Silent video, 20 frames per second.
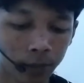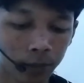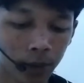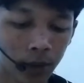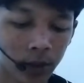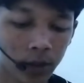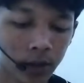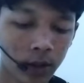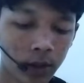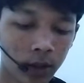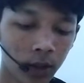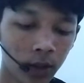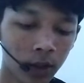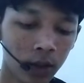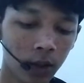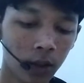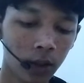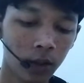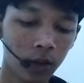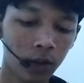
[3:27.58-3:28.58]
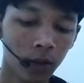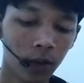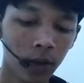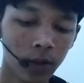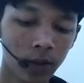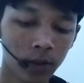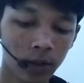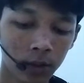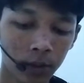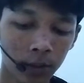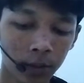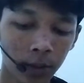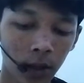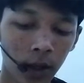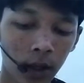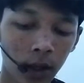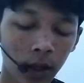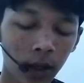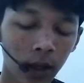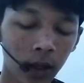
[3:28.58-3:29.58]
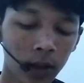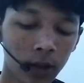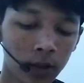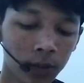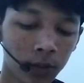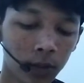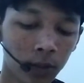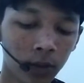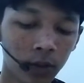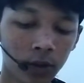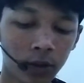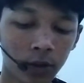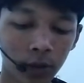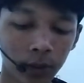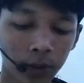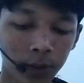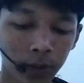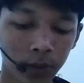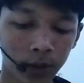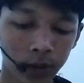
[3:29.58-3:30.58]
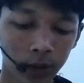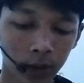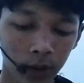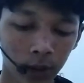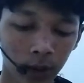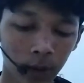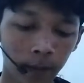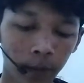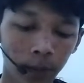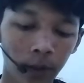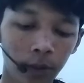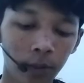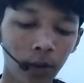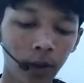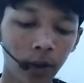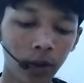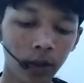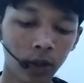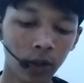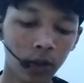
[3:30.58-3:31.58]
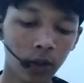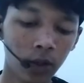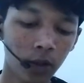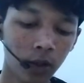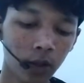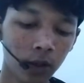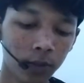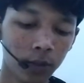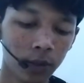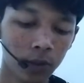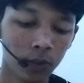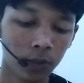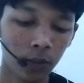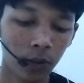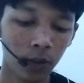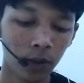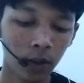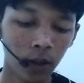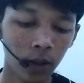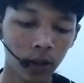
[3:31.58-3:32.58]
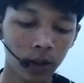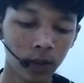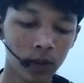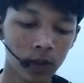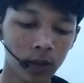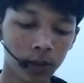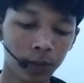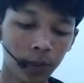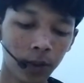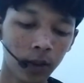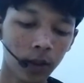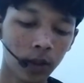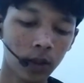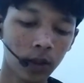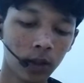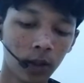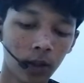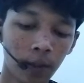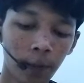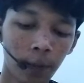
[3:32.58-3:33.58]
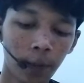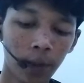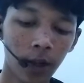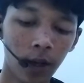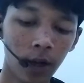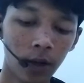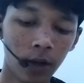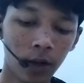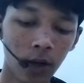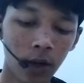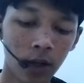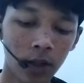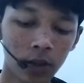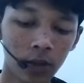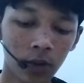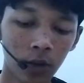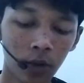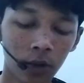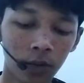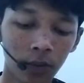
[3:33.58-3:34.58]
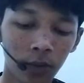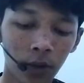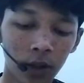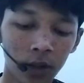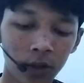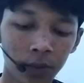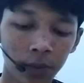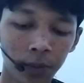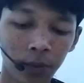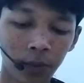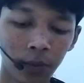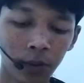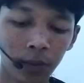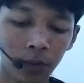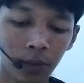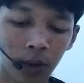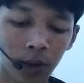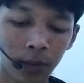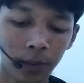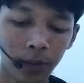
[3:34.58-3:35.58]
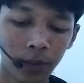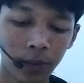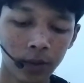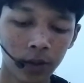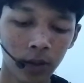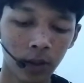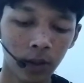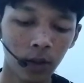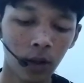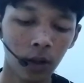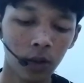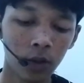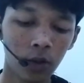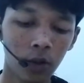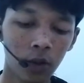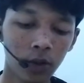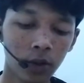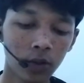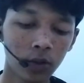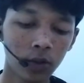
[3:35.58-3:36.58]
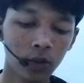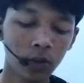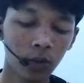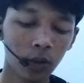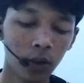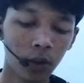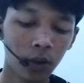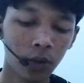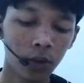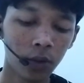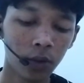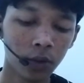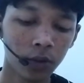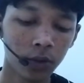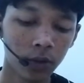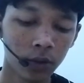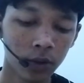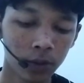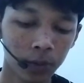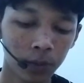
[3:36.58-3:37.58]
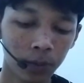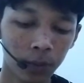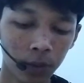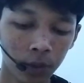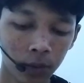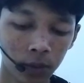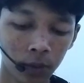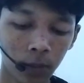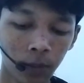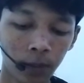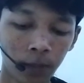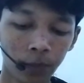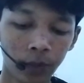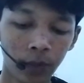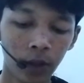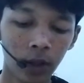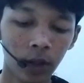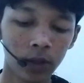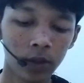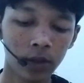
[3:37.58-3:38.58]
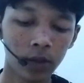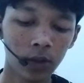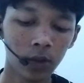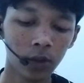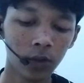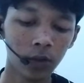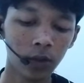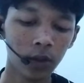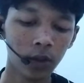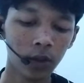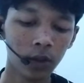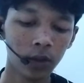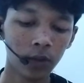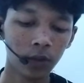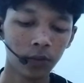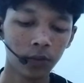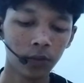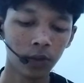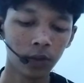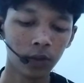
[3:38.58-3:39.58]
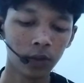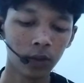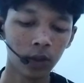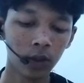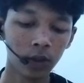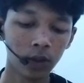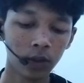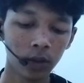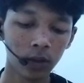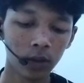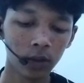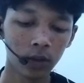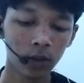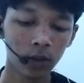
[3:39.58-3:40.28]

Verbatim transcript: basis, it increased by 8.3%, while economists were anticipating a rise of 8.1%, according to a Reuters poll, excluding the foliated